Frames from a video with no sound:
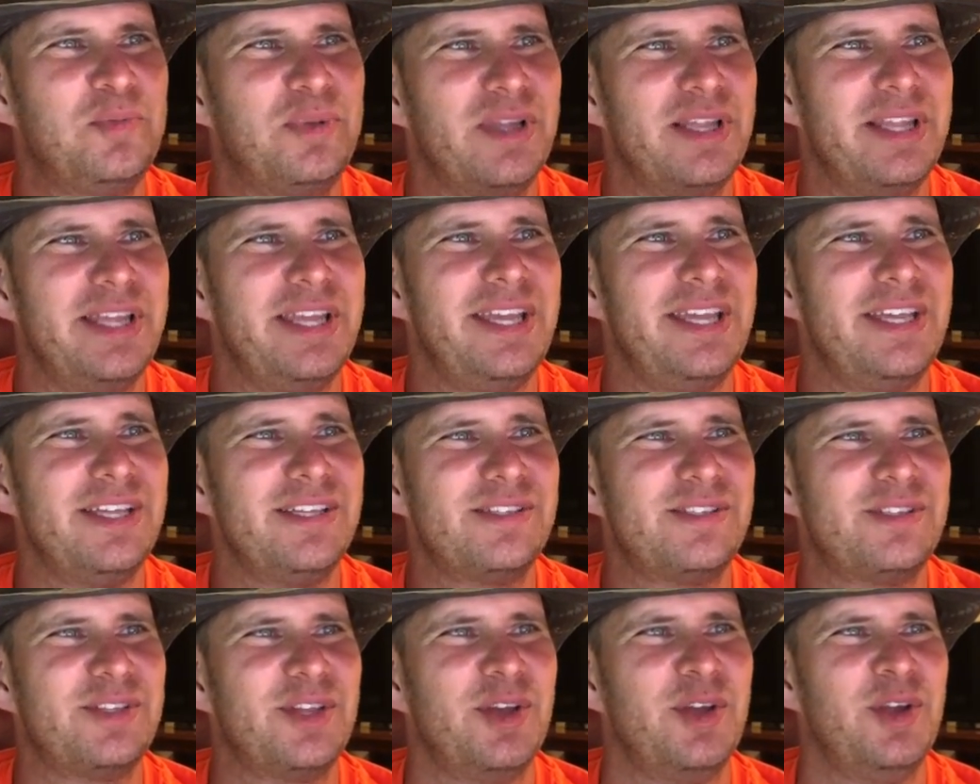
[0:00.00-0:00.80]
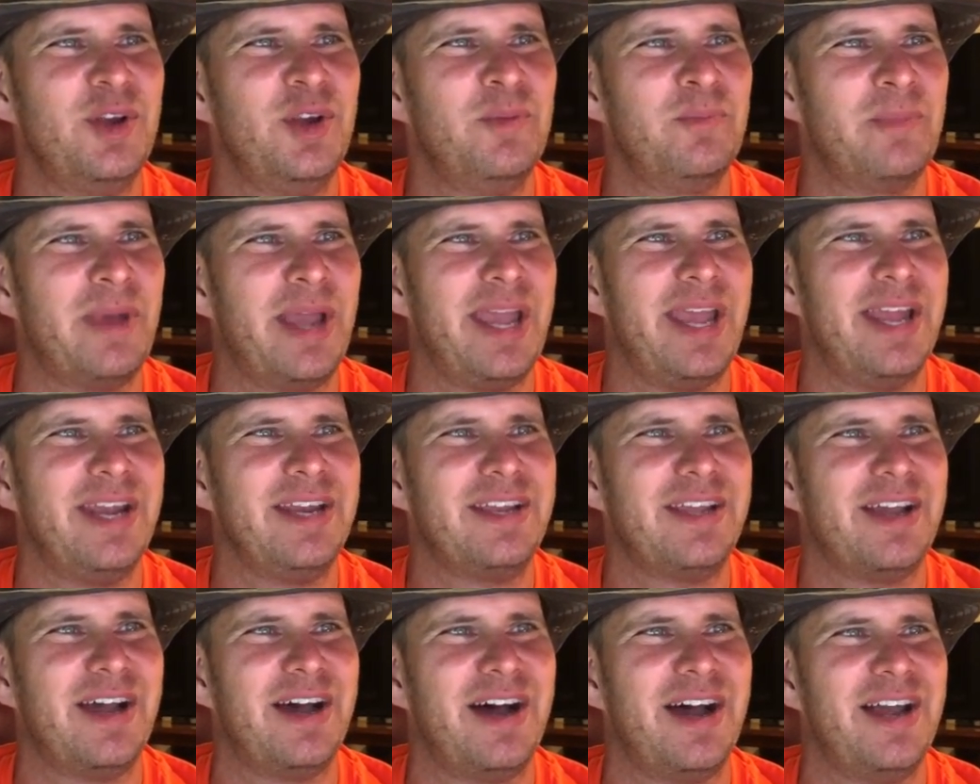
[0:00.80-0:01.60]
Please do
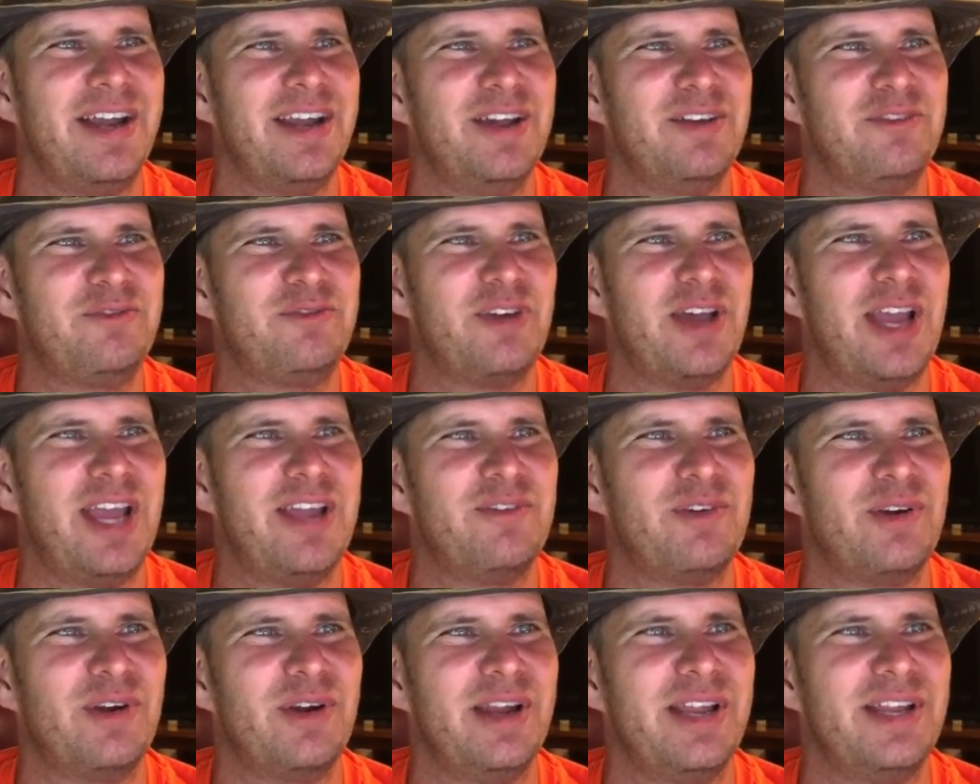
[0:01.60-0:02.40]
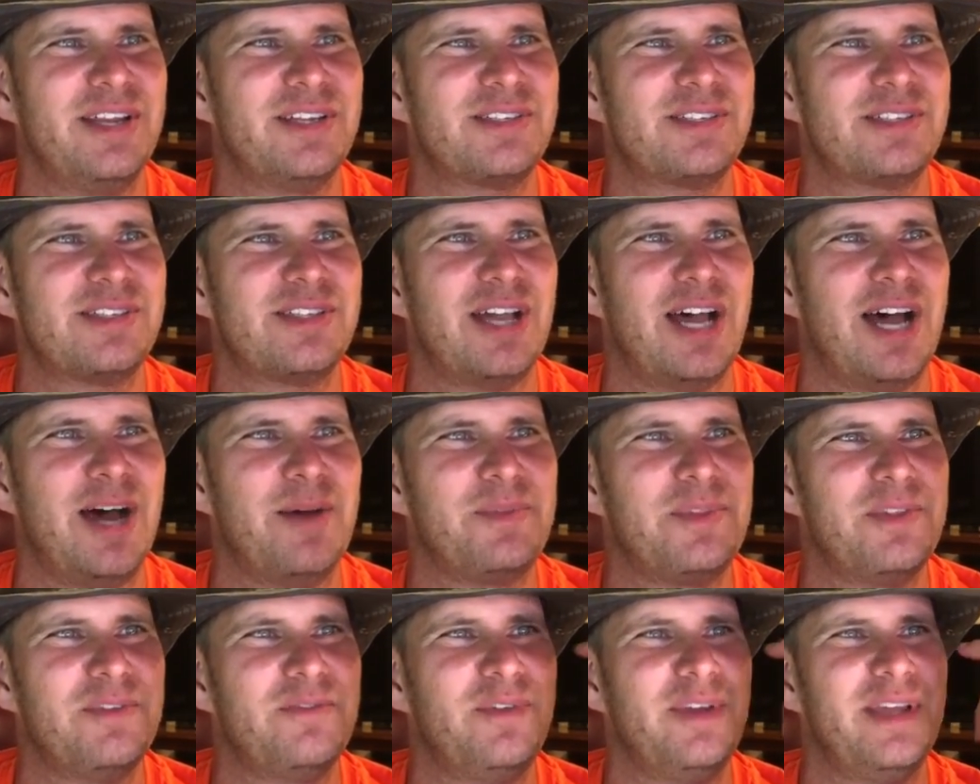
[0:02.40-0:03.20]
mankind a favor and
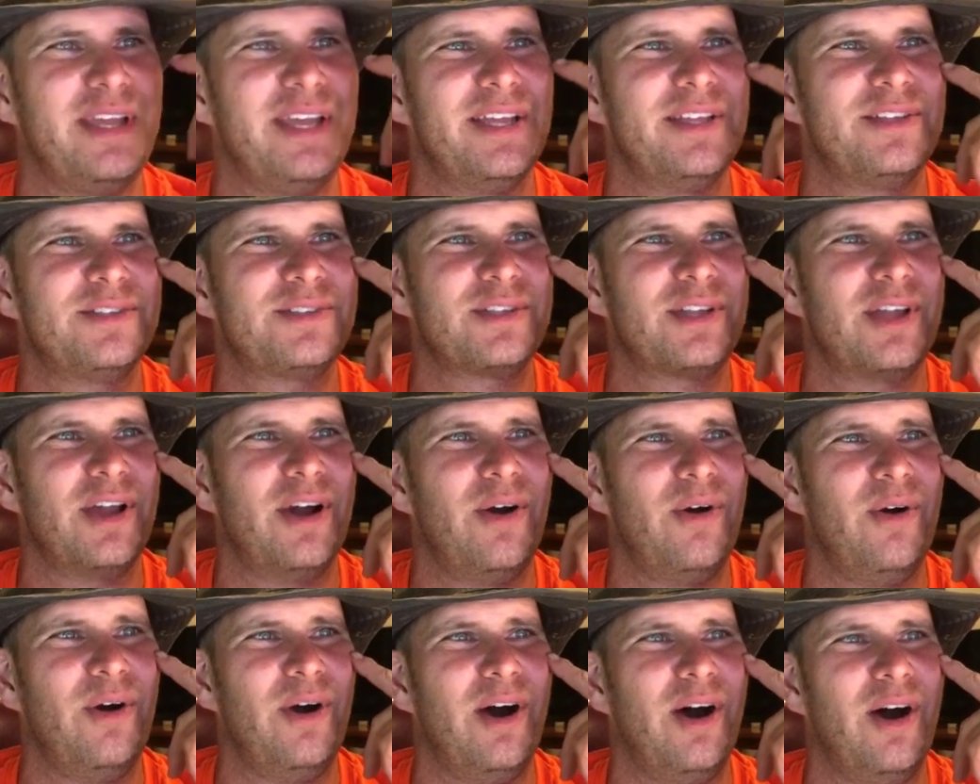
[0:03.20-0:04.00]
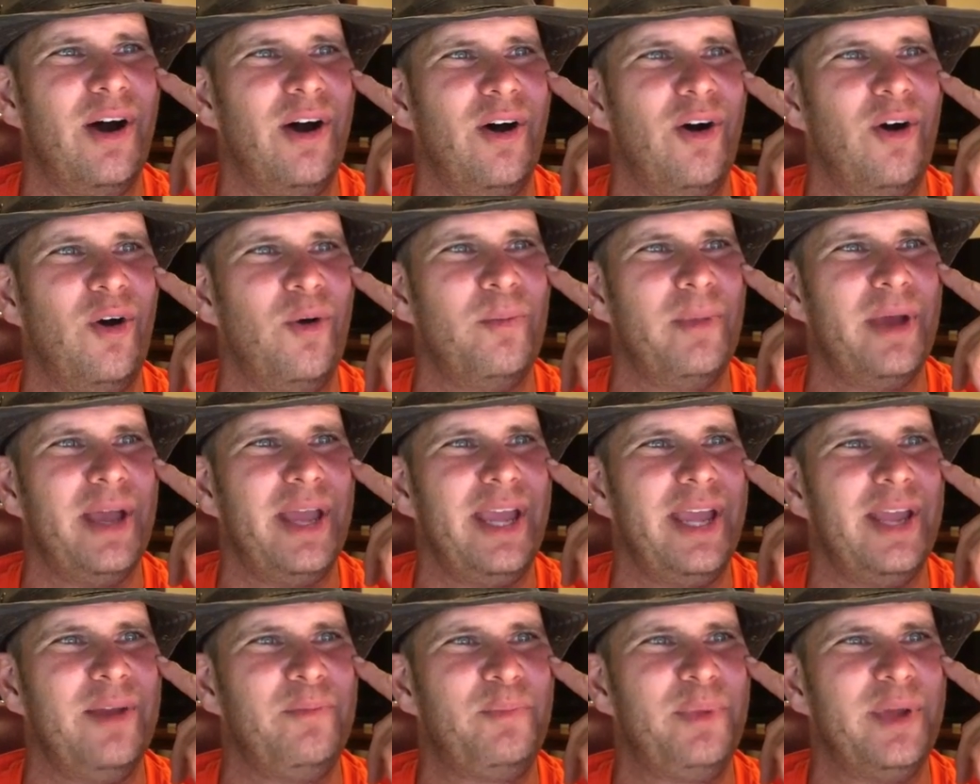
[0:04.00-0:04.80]
stop the vids. Go home
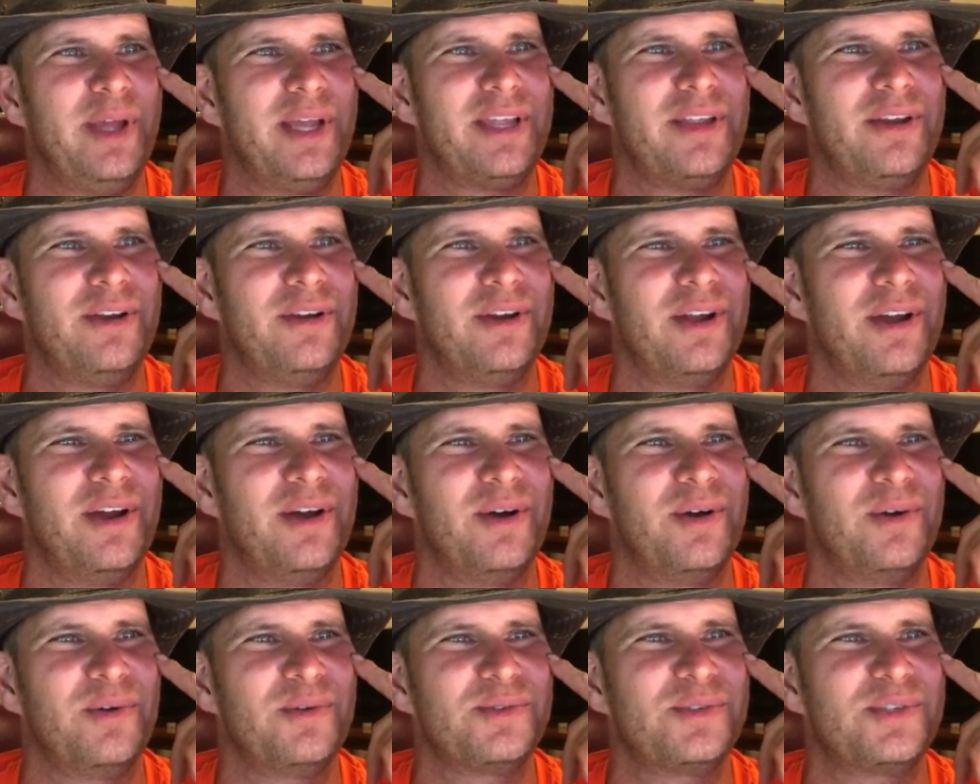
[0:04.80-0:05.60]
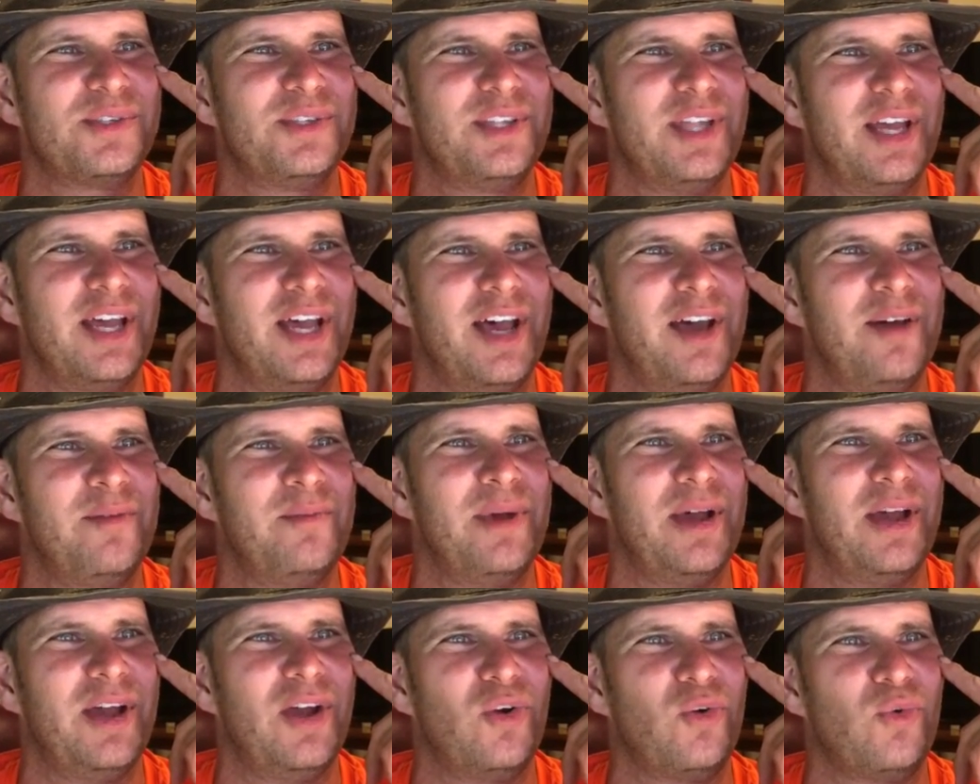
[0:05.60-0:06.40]
and pick your nose,
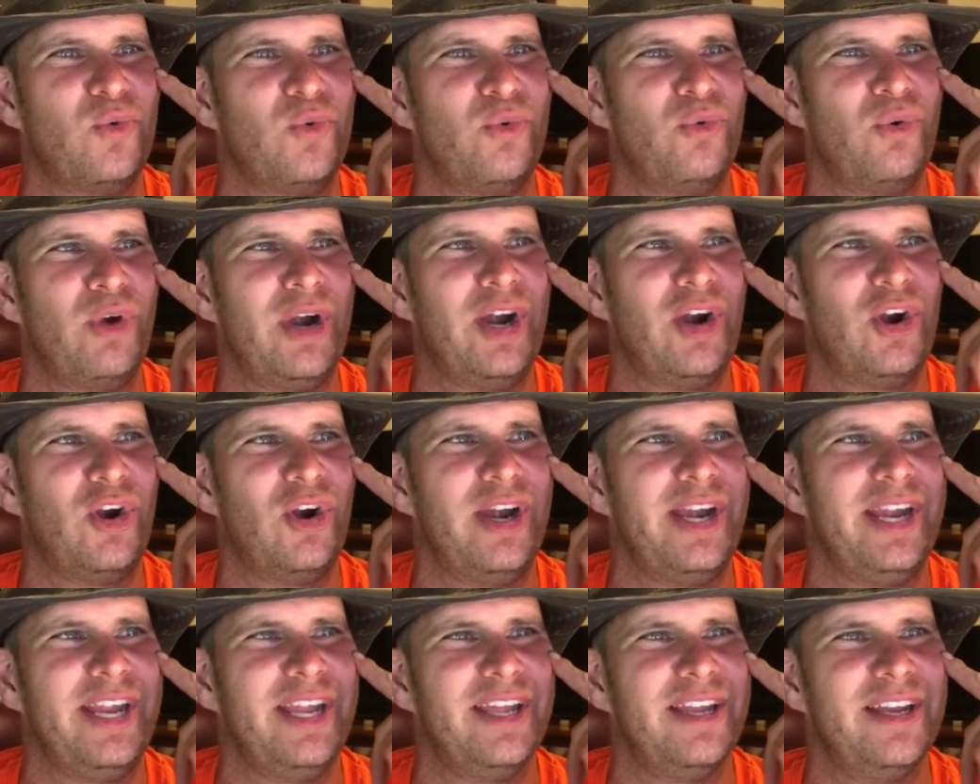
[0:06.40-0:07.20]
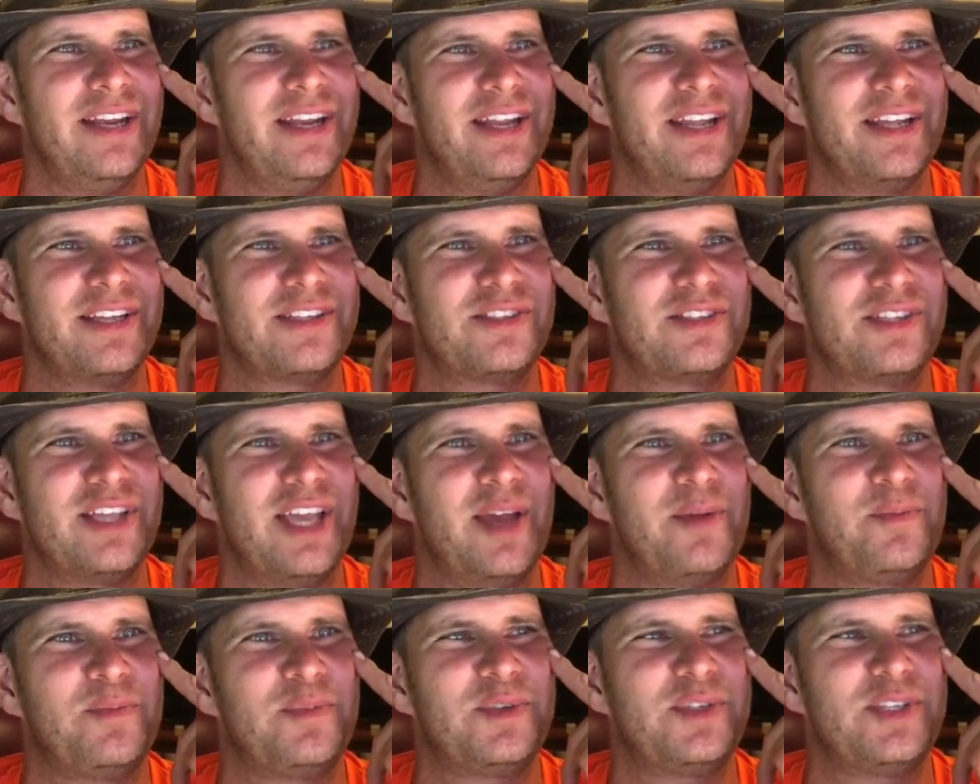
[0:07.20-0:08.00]
dumb rear end.
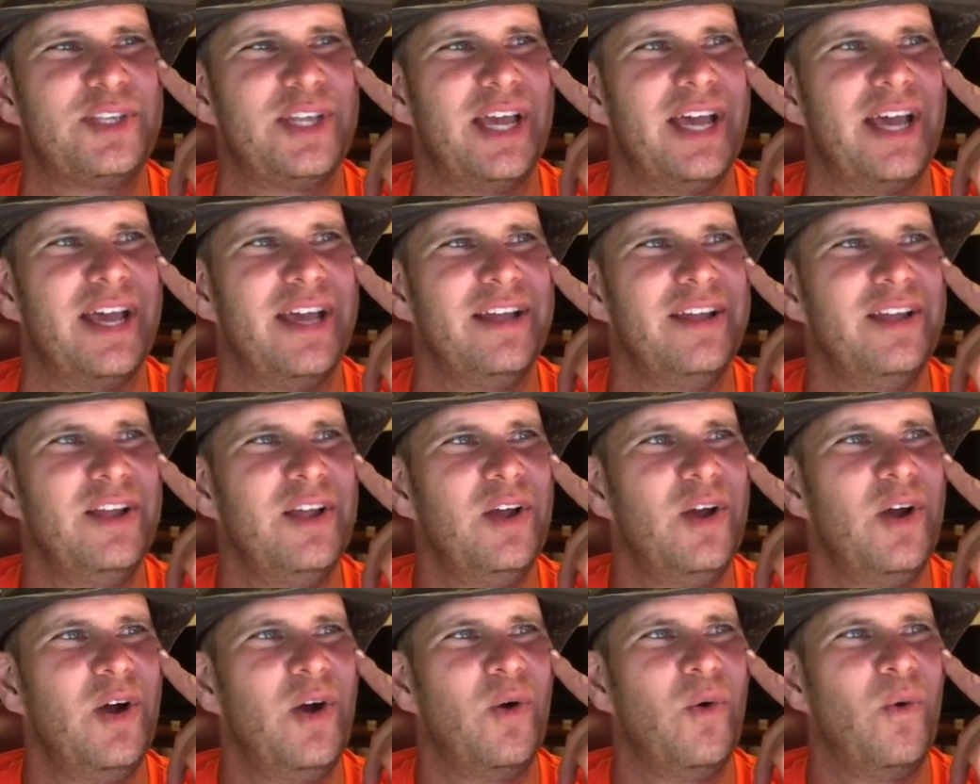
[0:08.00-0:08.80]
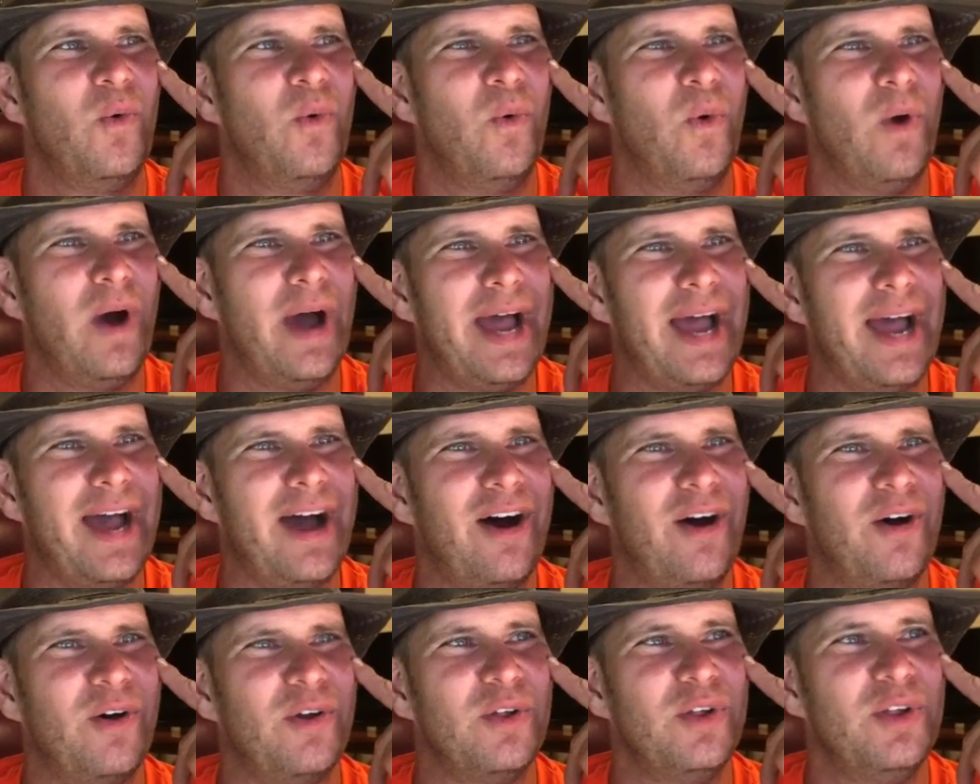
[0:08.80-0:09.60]
Except,
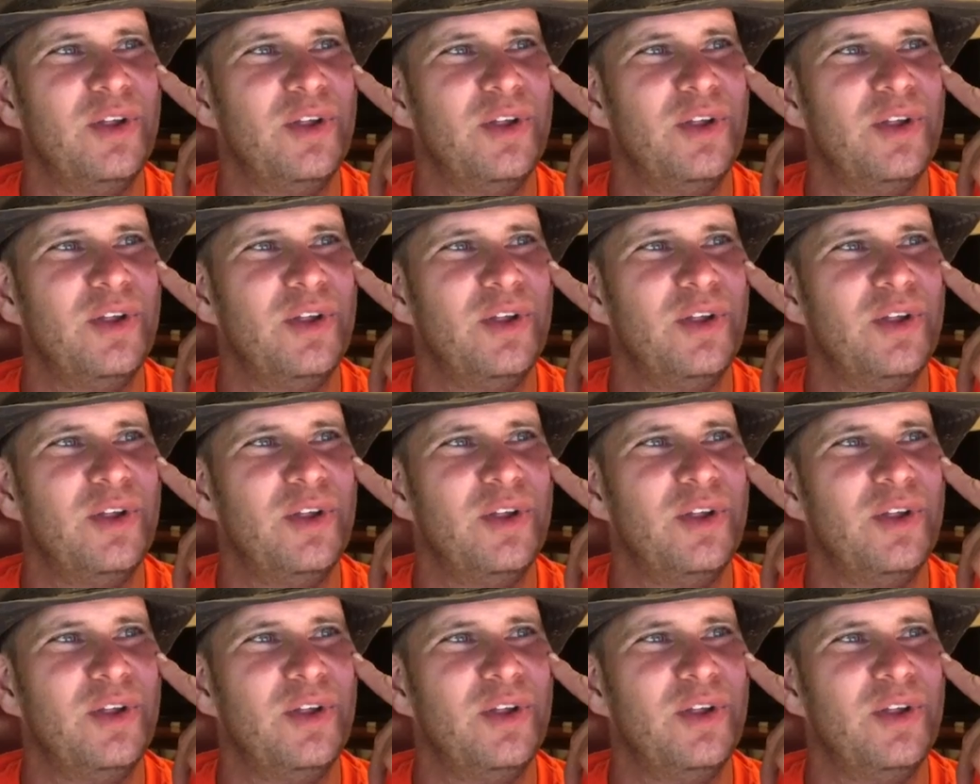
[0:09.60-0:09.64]
wow.